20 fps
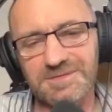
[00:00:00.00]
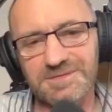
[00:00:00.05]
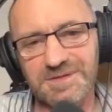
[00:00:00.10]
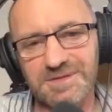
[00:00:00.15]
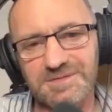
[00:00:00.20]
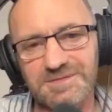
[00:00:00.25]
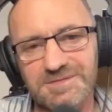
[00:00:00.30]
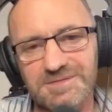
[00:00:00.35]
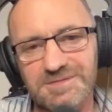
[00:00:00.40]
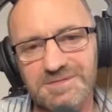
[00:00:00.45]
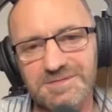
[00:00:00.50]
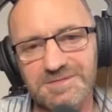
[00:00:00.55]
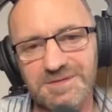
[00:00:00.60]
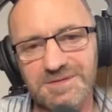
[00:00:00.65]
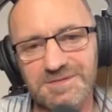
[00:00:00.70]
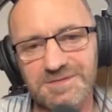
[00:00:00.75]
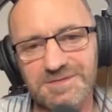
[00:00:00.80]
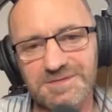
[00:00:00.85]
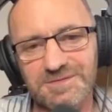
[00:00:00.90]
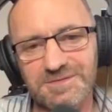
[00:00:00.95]
that's
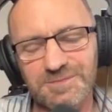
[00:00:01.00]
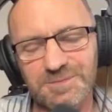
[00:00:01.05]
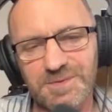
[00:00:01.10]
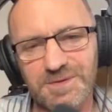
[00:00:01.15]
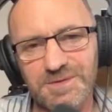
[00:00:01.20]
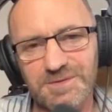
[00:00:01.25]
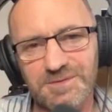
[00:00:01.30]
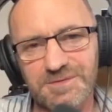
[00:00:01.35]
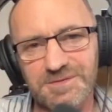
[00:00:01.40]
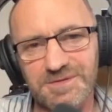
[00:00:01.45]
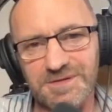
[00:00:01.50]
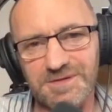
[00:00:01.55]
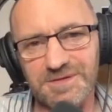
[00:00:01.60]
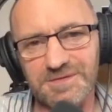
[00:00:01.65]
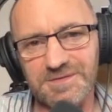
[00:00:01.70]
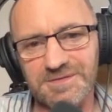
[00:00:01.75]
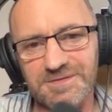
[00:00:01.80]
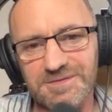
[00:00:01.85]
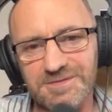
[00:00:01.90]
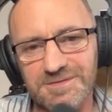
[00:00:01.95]
that's a different way of looking at
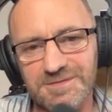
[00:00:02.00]
it.